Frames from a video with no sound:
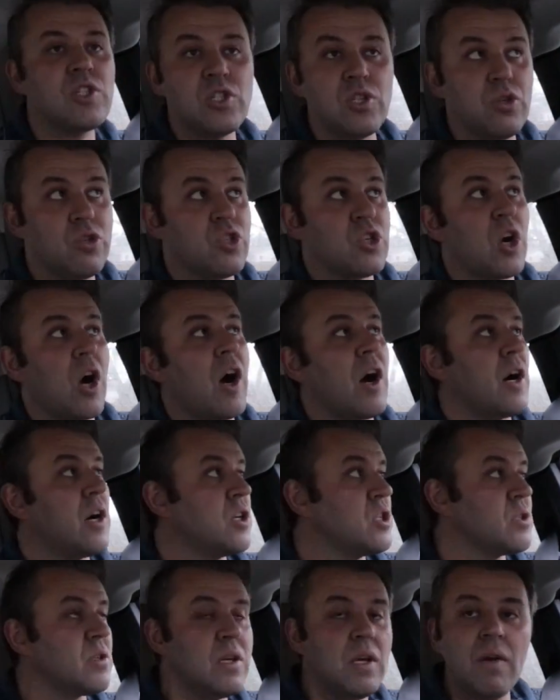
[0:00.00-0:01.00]
to
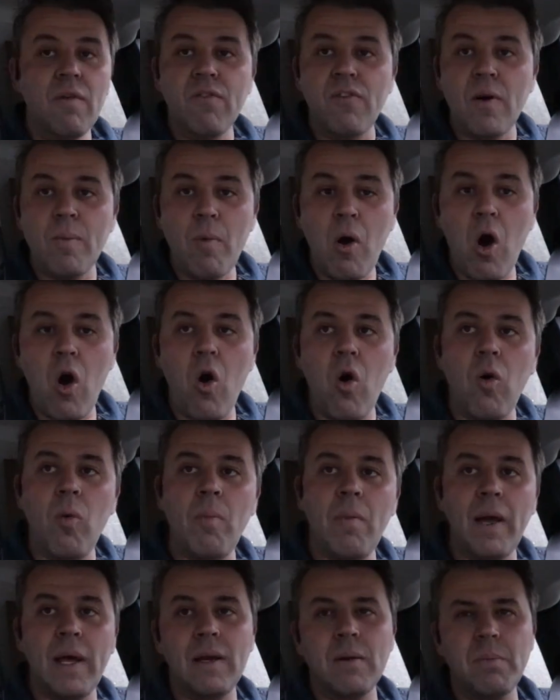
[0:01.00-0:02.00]
charge from
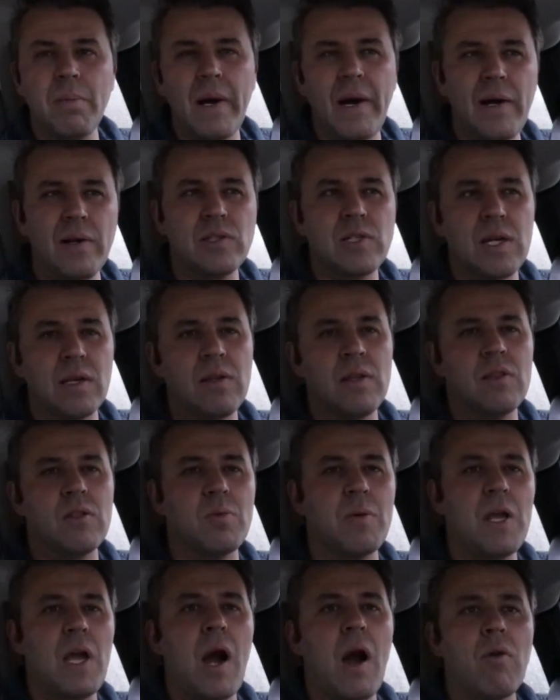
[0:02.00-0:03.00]
home and about, I think,
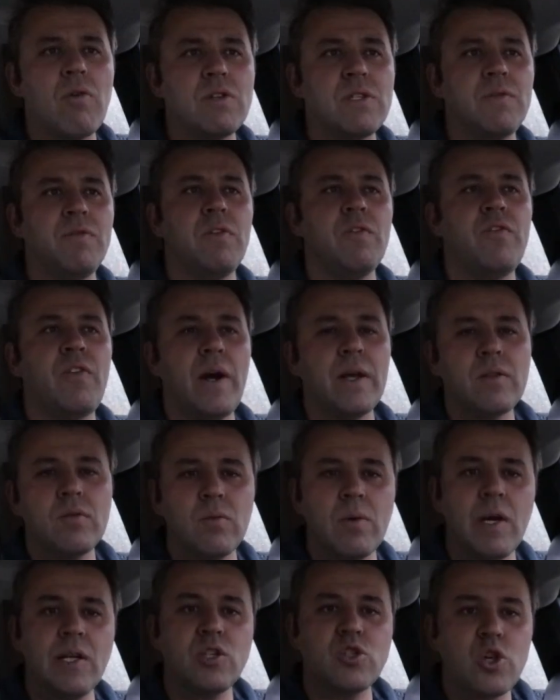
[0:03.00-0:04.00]
3 hours if you find the
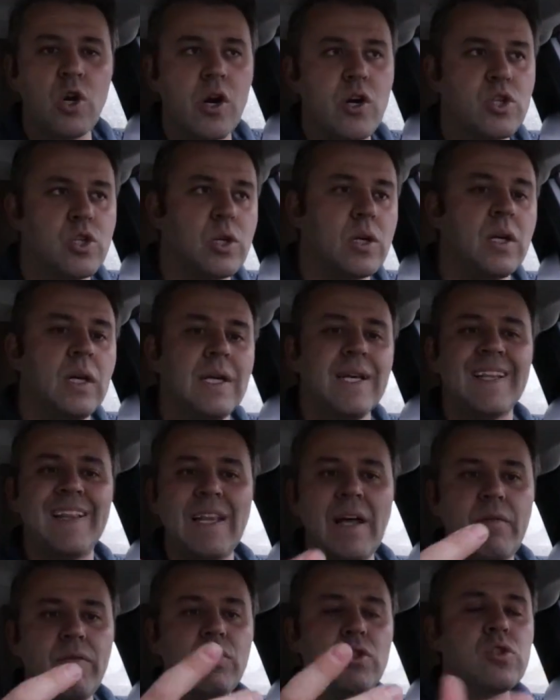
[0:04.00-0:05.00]
right charger,
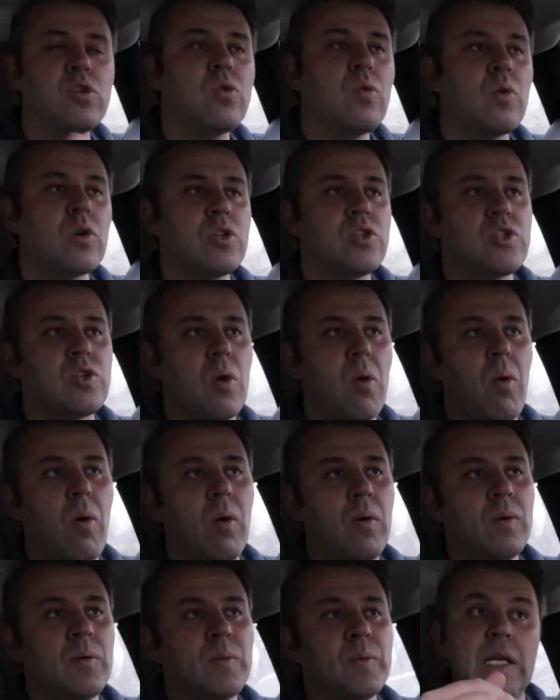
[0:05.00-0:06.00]
level 2 or so.
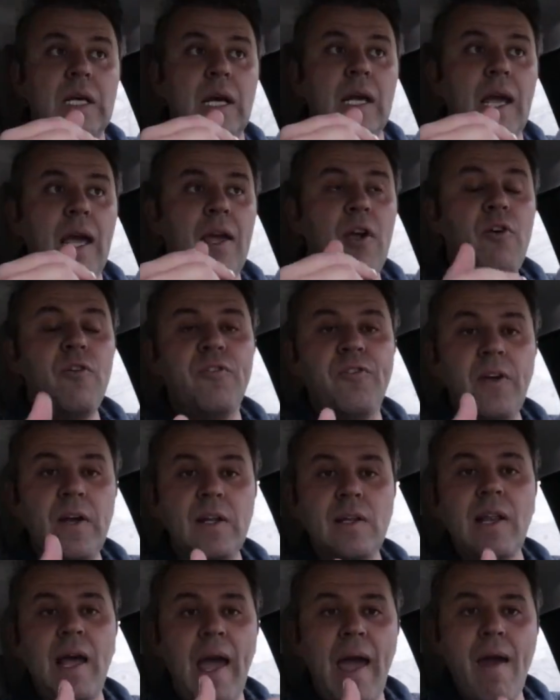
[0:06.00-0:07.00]
You
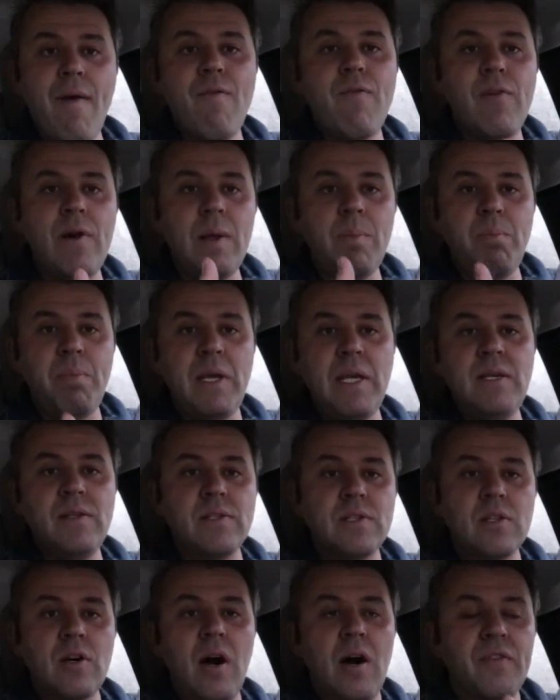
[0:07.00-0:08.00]
feel every
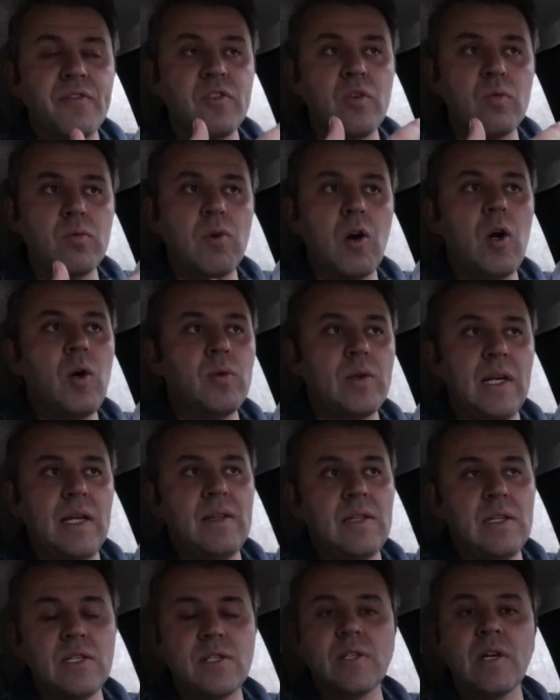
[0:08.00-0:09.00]
piece of the road
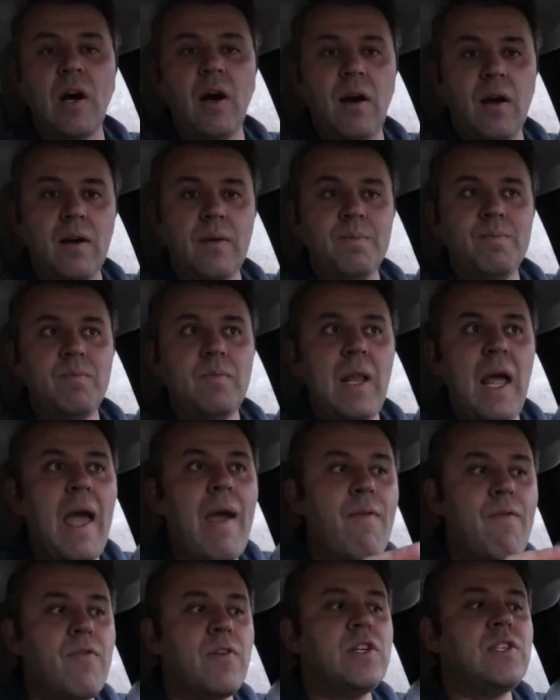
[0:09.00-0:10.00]
in this car.
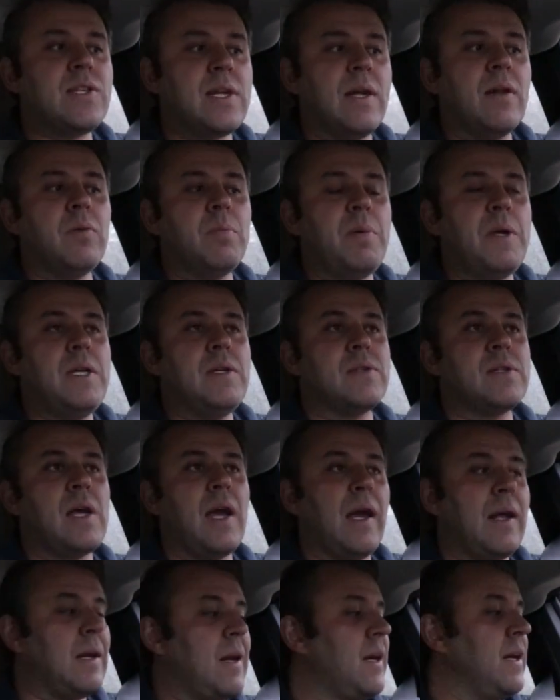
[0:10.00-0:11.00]
Every single piece.
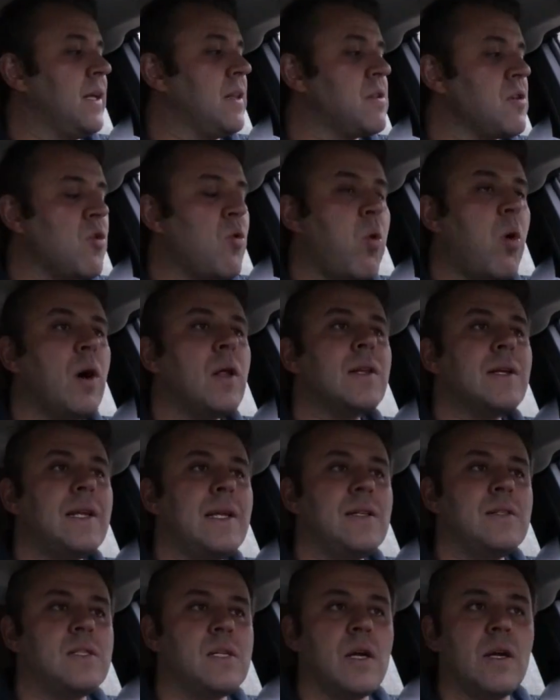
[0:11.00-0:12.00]
And like the quality
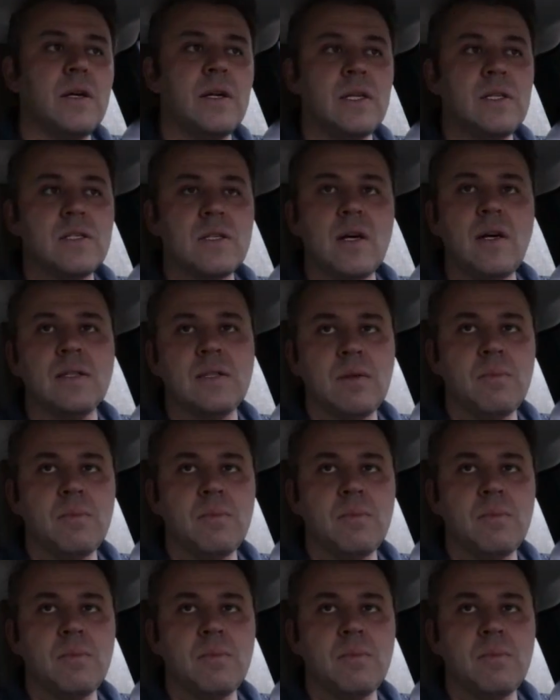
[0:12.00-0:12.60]
interior is not the